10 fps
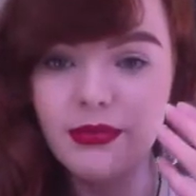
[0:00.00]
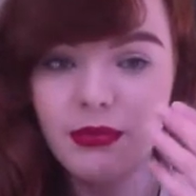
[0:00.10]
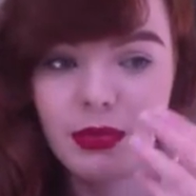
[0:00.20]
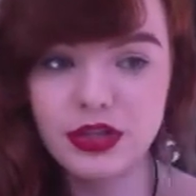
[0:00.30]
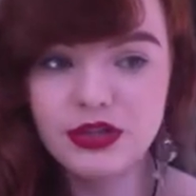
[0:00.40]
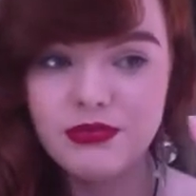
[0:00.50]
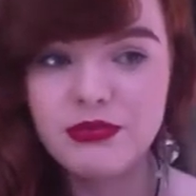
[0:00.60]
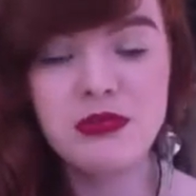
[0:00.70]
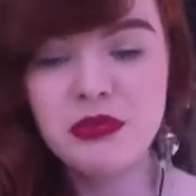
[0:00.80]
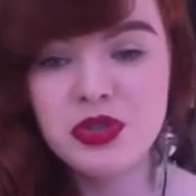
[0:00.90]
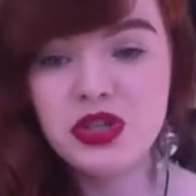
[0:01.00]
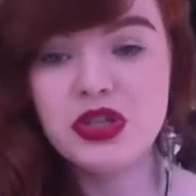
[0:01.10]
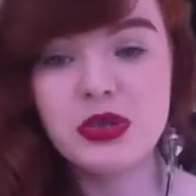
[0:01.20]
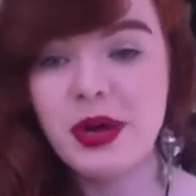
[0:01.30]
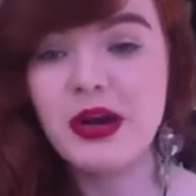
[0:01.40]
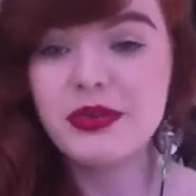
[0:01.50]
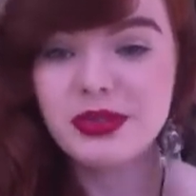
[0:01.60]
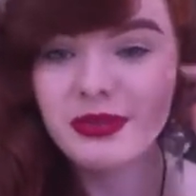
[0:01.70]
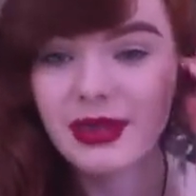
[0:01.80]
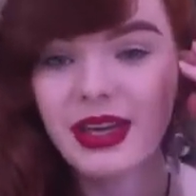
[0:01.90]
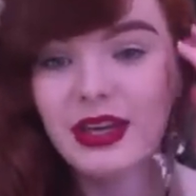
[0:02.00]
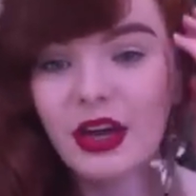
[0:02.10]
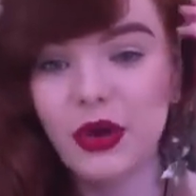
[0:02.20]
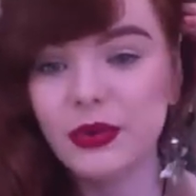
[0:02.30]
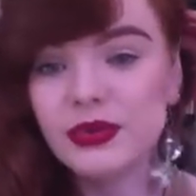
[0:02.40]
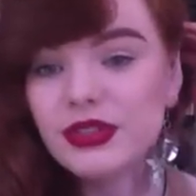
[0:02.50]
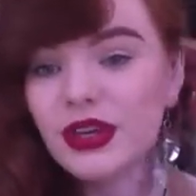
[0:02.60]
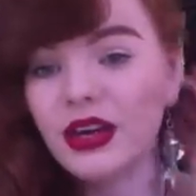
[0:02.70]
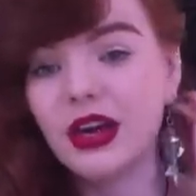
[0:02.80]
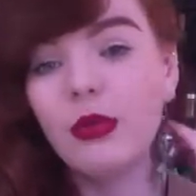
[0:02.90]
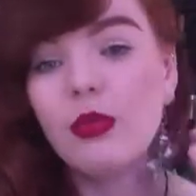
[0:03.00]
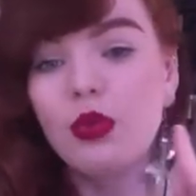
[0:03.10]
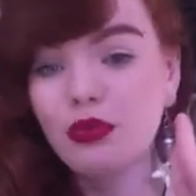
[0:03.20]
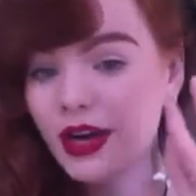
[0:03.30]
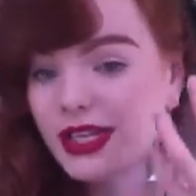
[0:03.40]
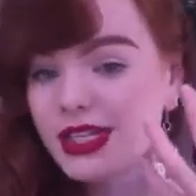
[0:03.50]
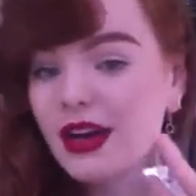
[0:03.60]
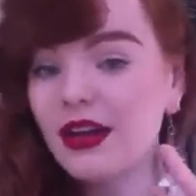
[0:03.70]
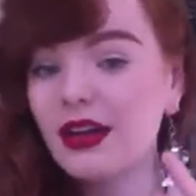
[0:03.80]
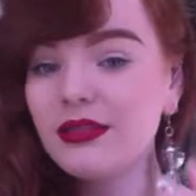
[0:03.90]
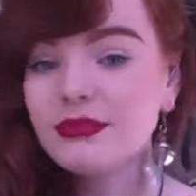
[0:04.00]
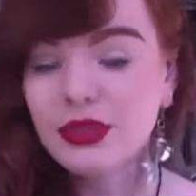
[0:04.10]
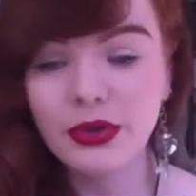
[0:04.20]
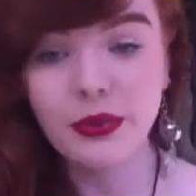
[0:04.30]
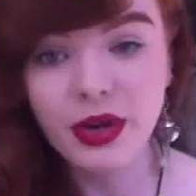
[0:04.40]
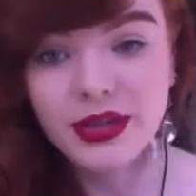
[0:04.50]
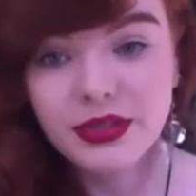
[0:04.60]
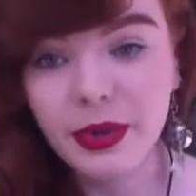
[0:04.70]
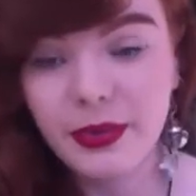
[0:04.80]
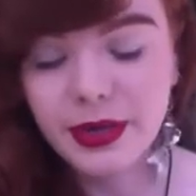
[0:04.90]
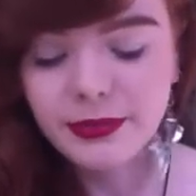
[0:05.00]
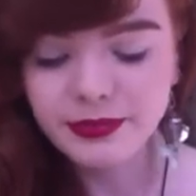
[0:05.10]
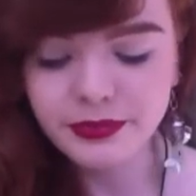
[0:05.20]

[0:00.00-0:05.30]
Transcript: my ginger brows, it goes a more reddy colour, so it works quite well.